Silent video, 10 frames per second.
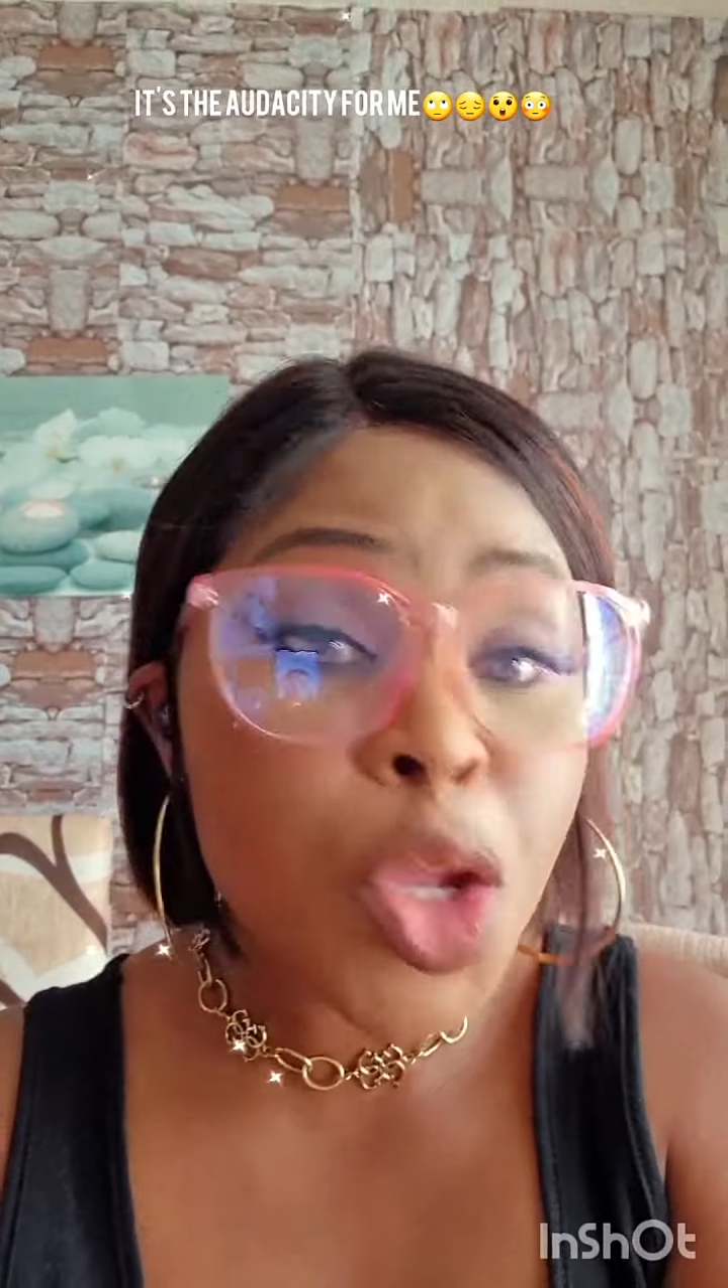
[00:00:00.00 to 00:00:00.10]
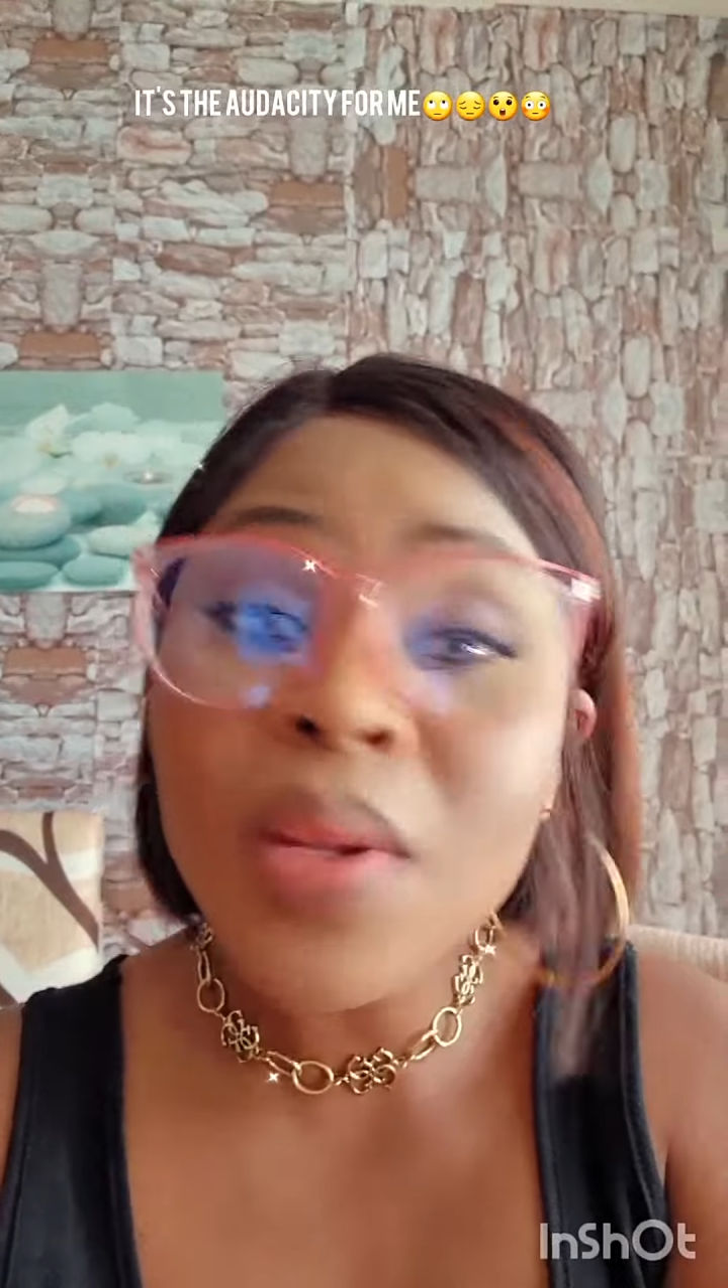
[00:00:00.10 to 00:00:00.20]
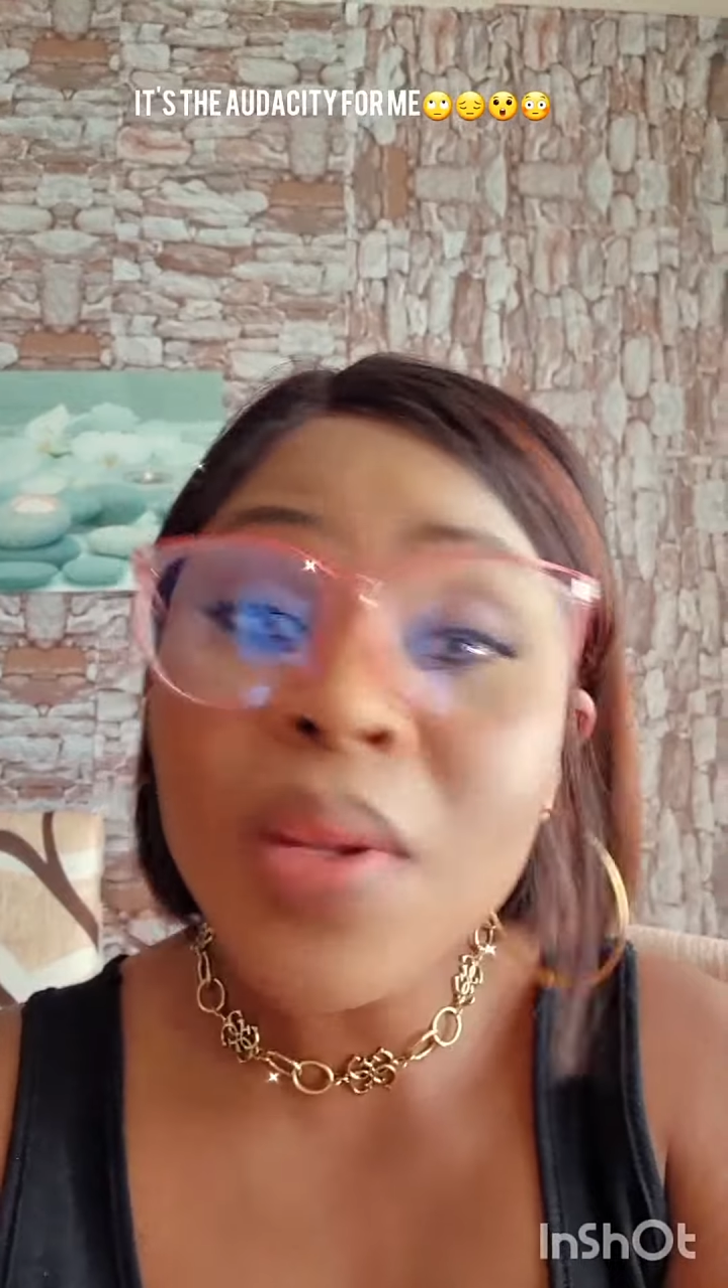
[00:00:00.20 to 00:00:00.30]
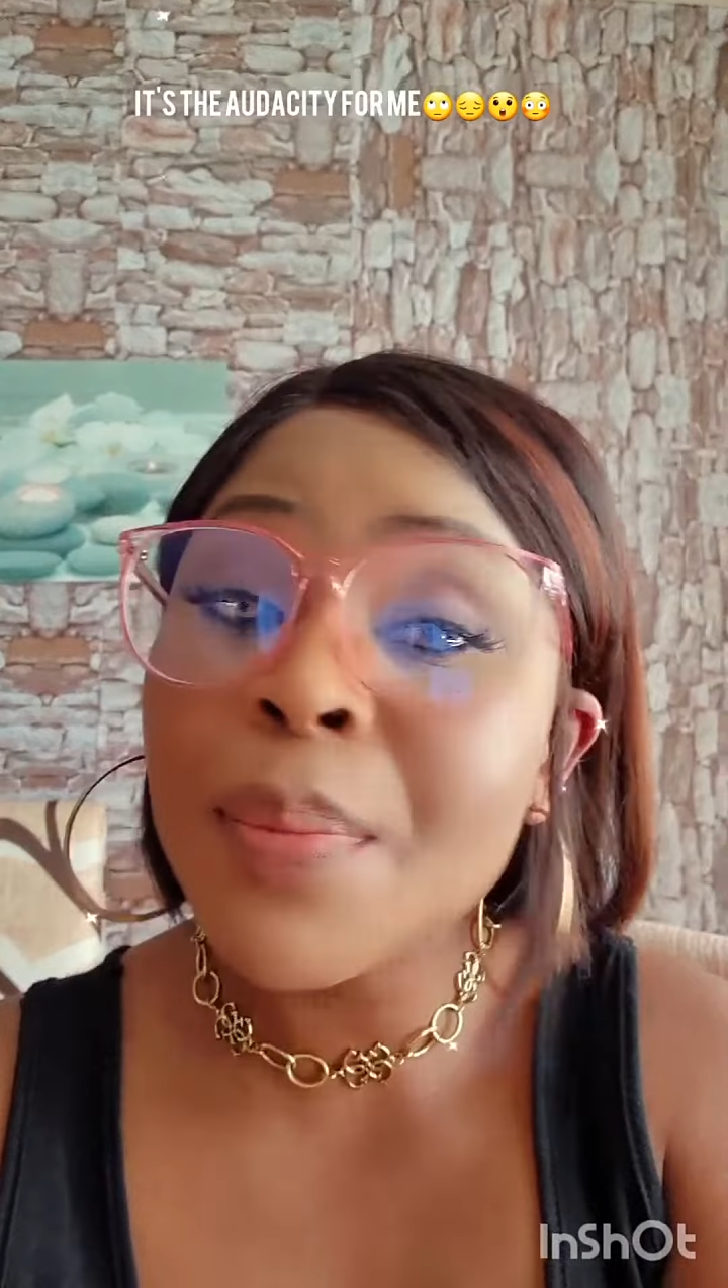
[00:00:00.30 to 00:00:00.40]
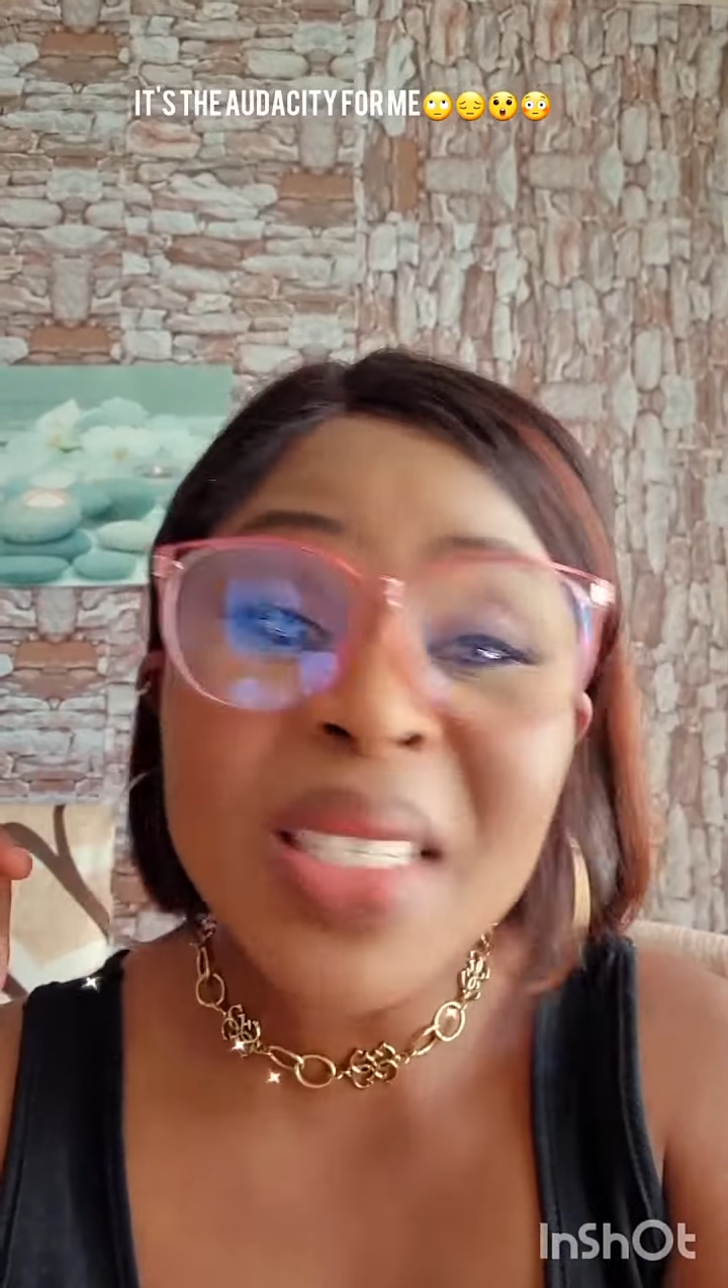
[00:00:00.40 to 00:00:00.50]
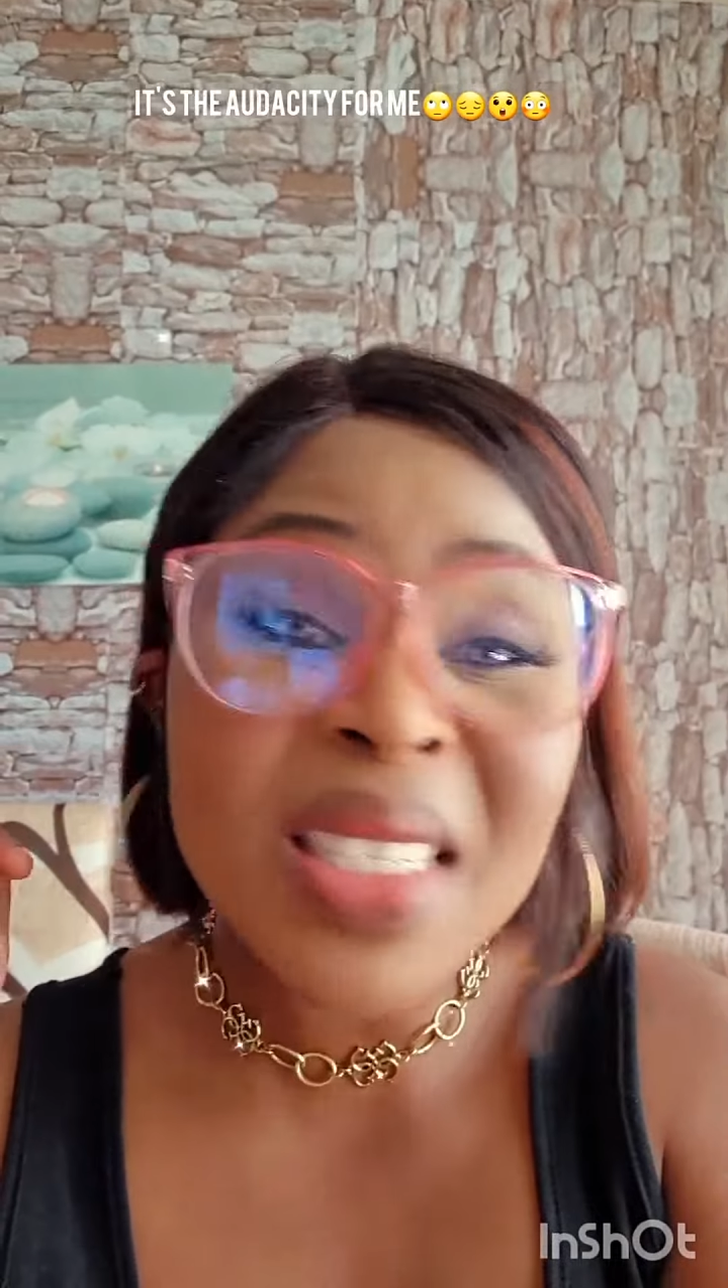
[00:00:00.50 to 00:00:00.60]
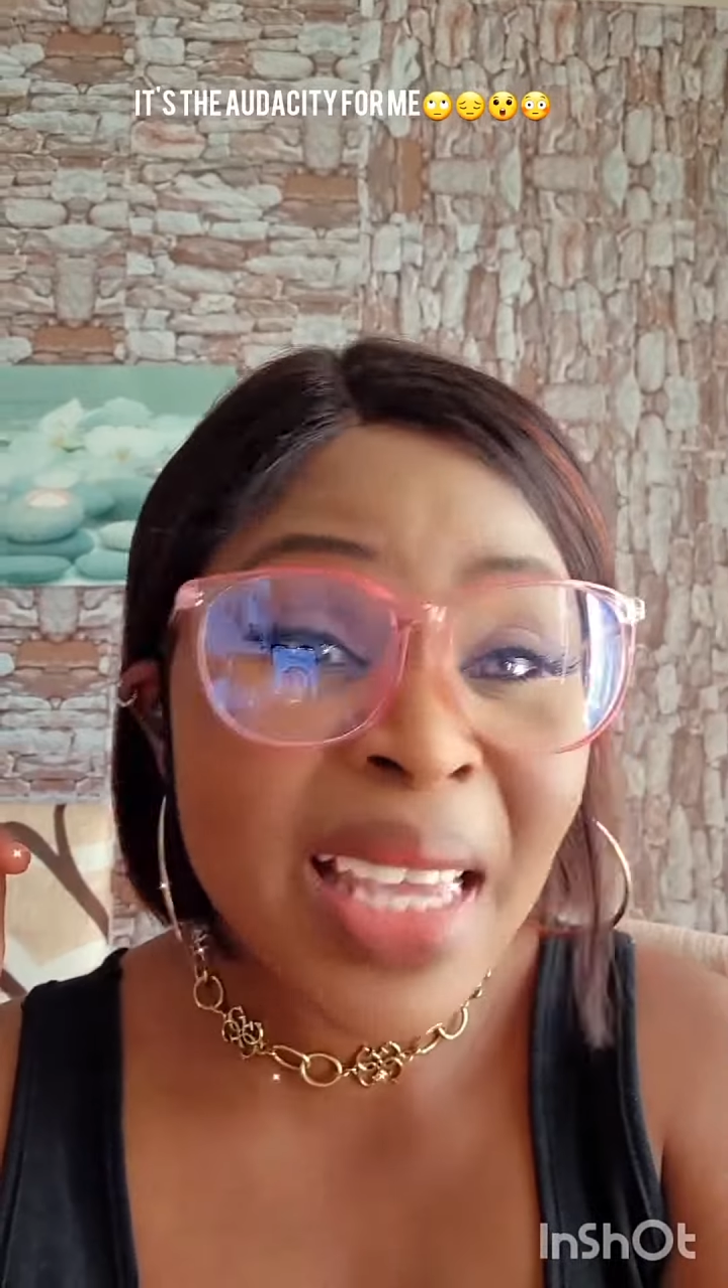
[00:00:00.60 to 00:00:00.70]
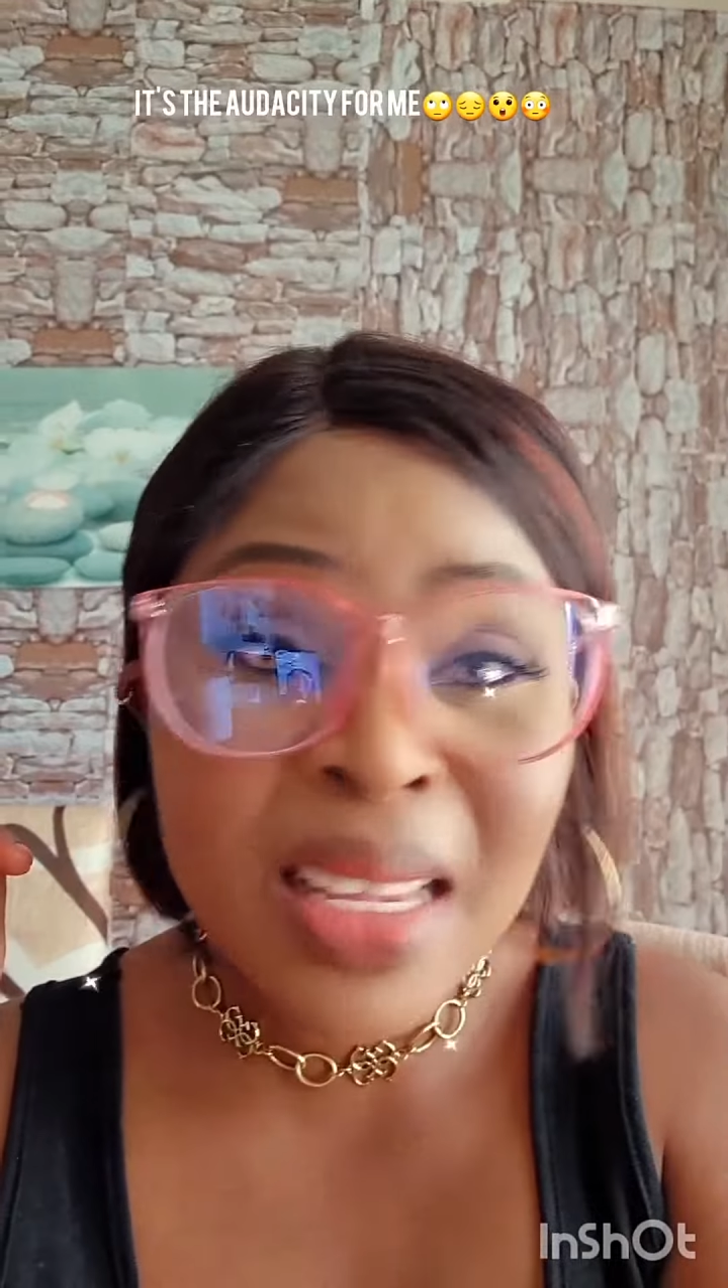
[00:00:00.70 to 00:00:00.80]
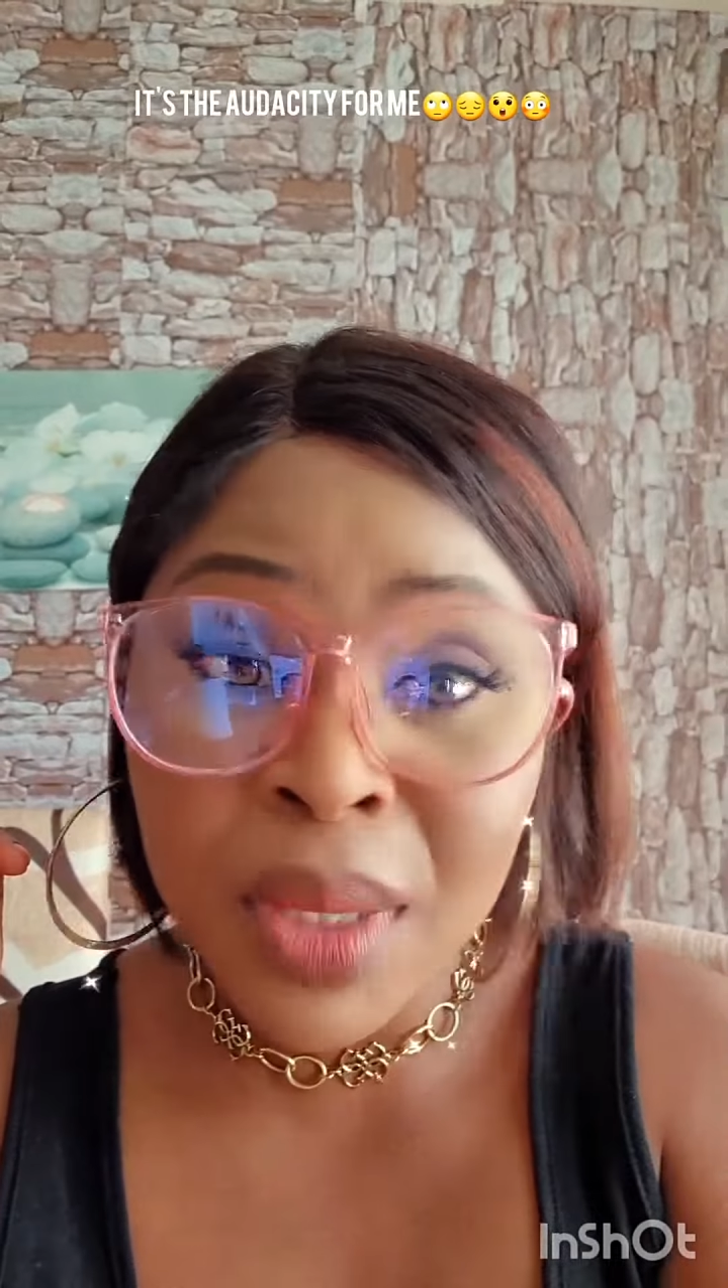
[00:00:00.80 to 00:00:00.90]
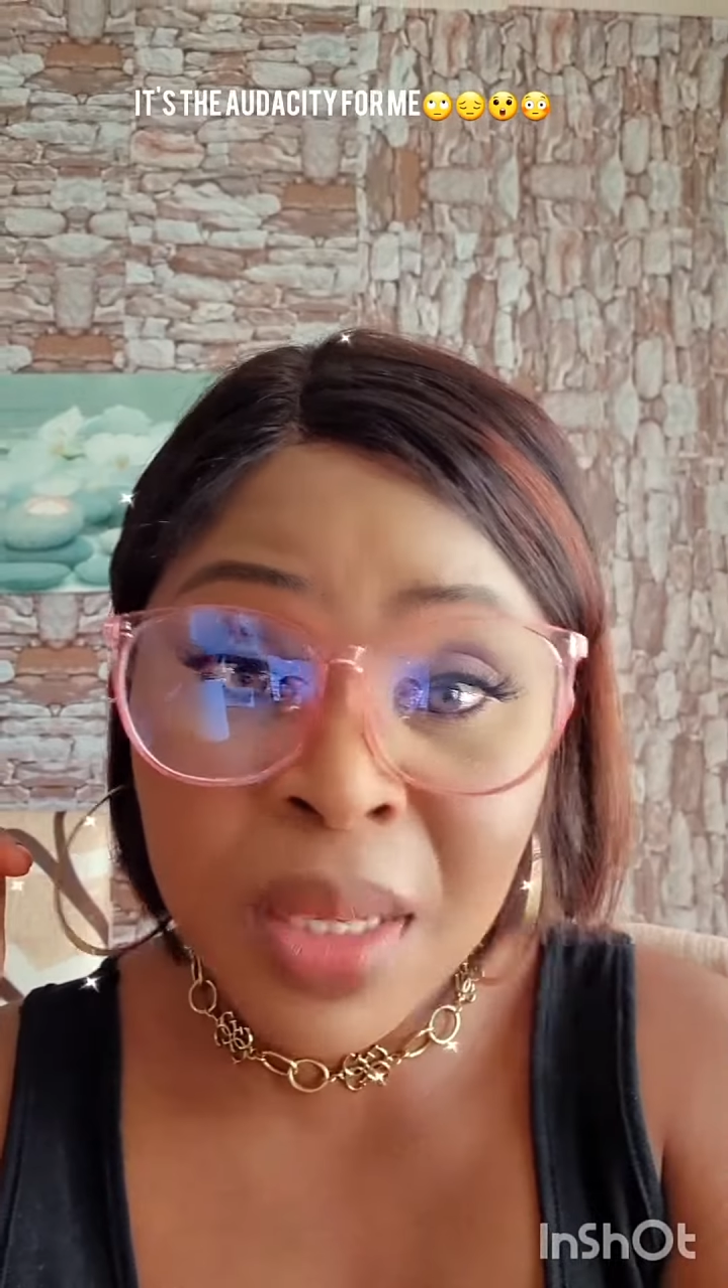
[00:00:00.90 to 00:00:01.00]
you know not the person to
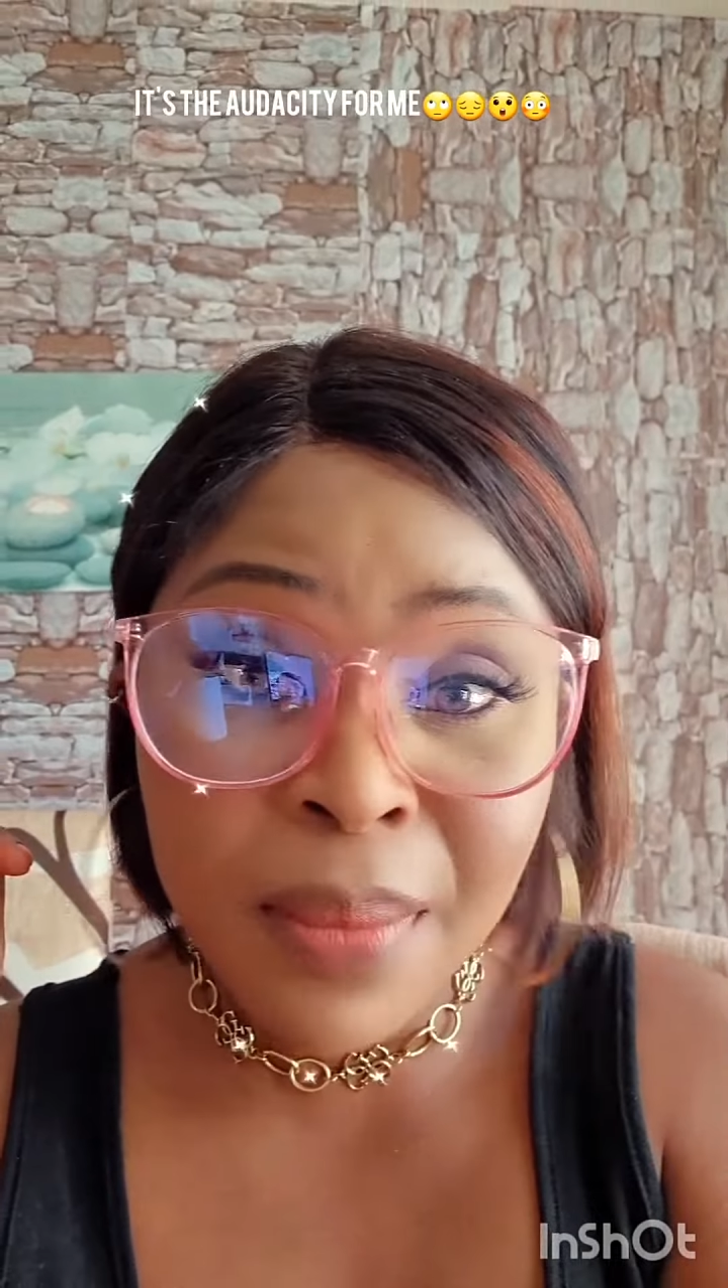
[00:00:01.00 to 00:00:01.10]
get the money,